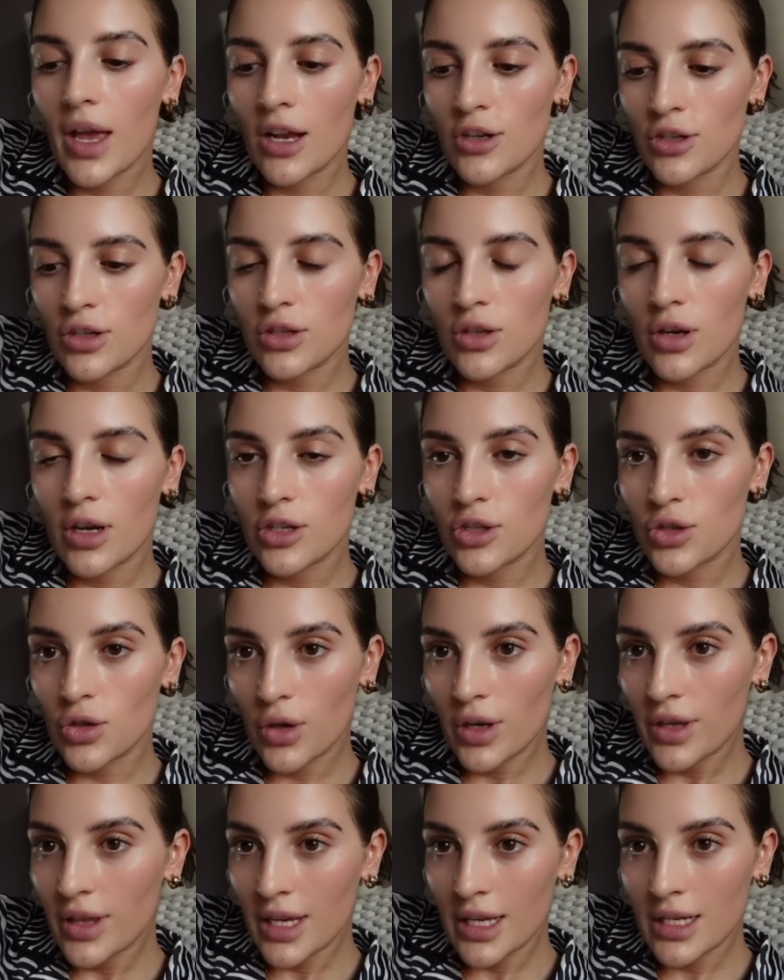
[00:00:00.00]
I just thought I'd show
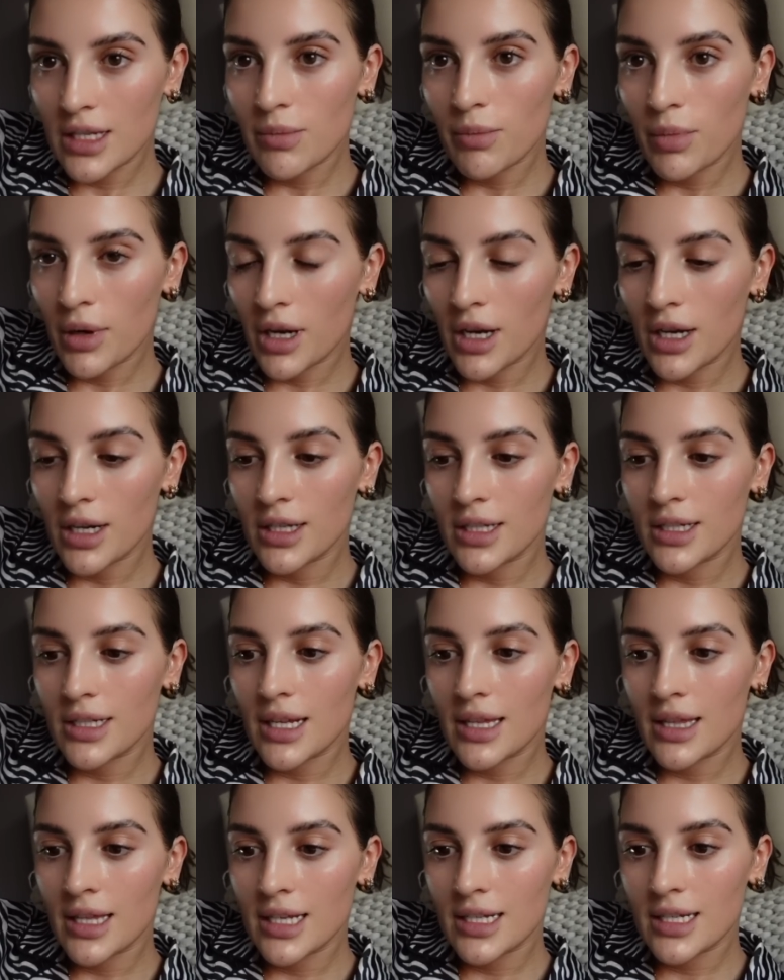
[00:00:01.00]
you this because
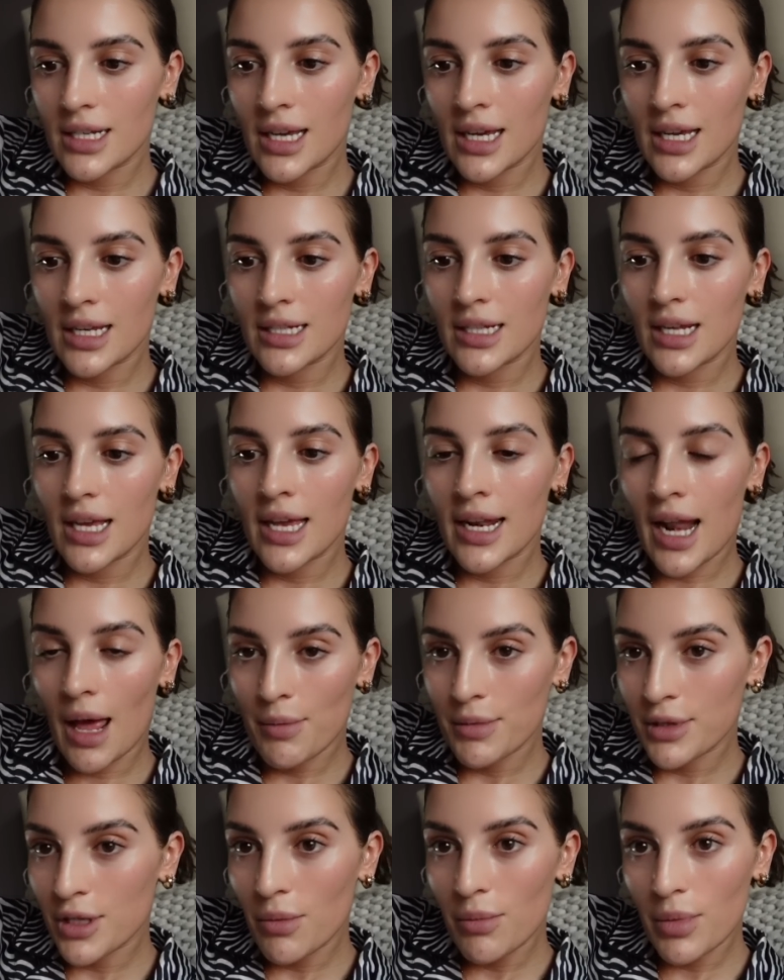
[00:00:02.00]
this is an
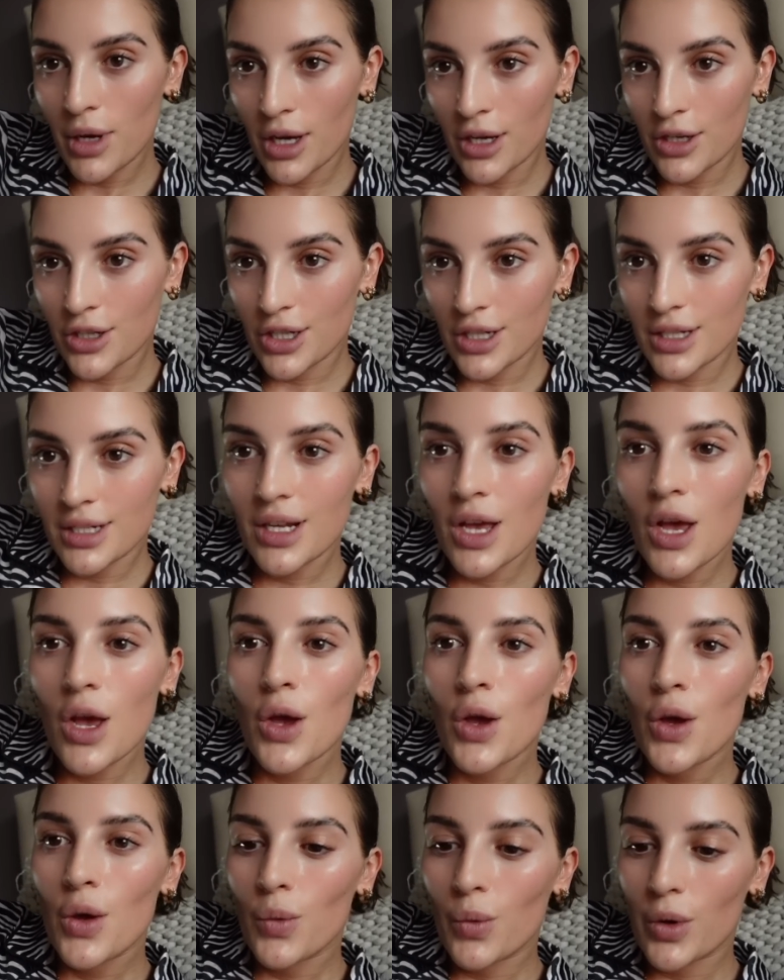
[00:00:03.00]
Amazon purchase
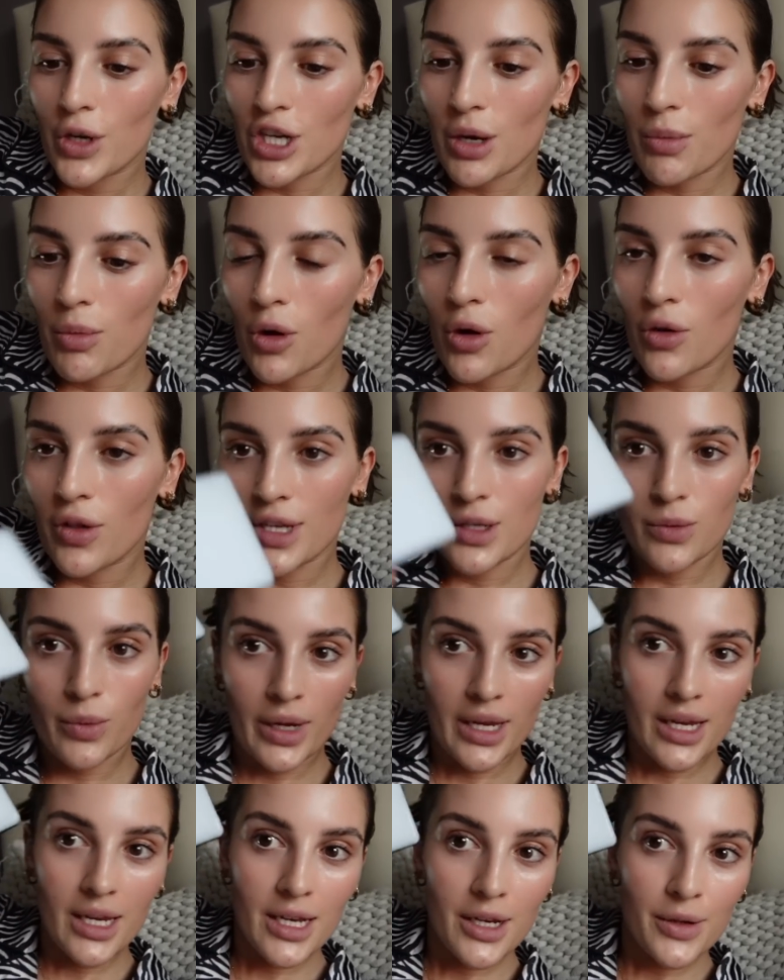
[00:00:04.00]
which I bought this
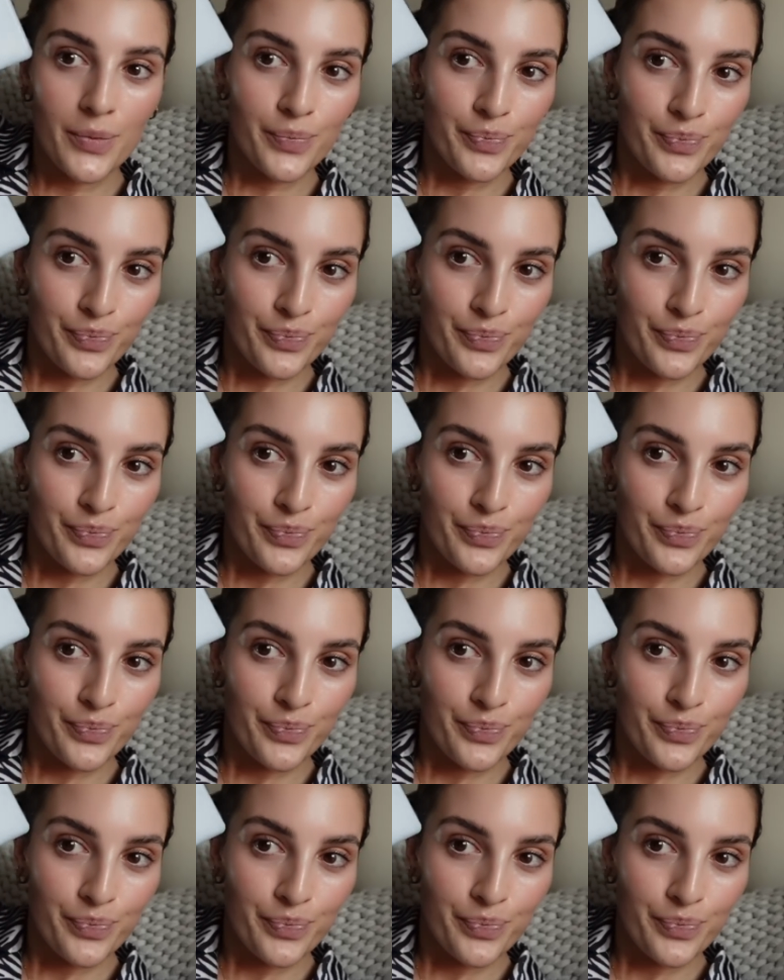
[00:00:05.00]
week.